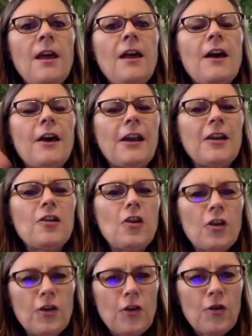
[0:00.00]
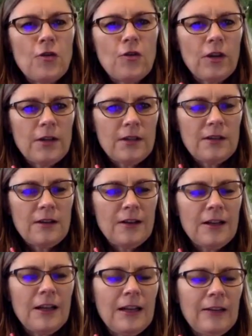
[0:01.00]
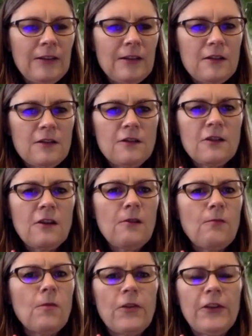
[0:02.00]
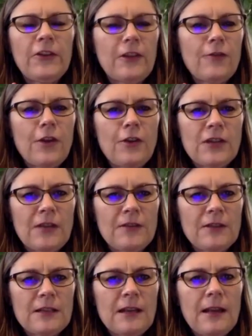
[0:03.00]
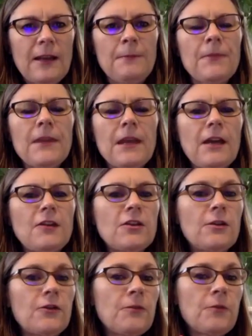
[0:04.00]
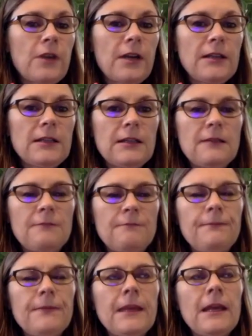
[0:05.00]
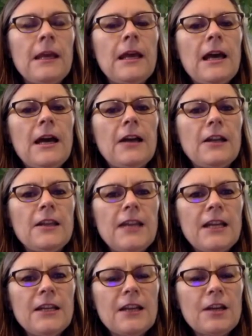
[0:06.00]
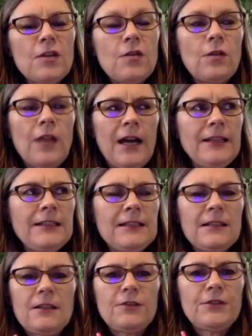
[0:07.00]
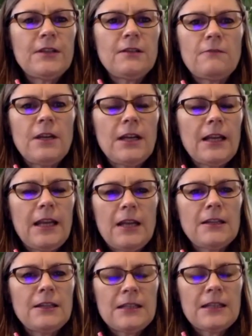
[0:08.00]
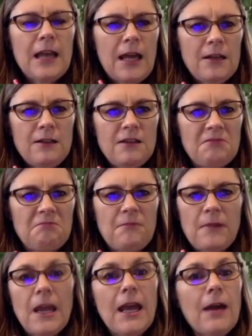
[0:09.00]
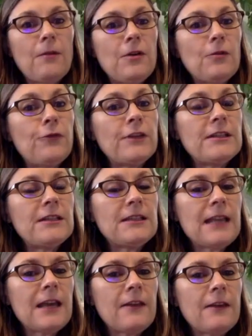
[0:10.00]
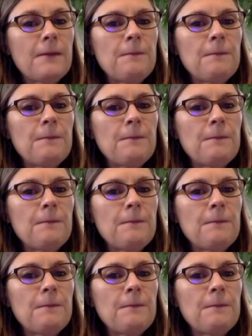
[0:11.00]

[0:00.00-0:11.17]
And I got on a call and listened to what these other folks have to say and told them what I did. And at the end of that call, I still didn't really understand how it all fitted together.